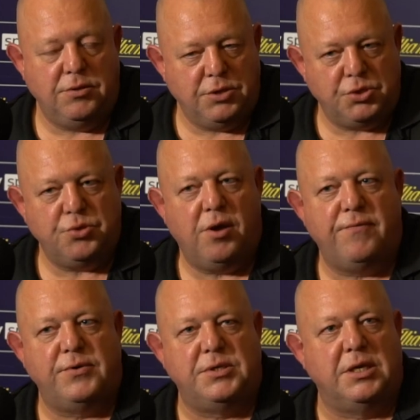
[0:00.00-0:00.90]
just try
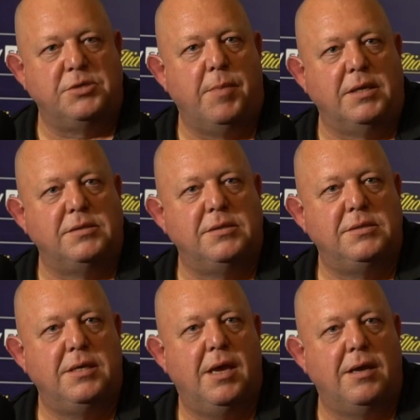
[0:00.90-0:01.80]
it for six months and
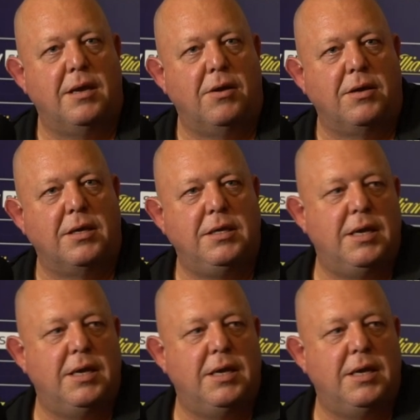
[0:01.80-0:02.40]
see how you like it.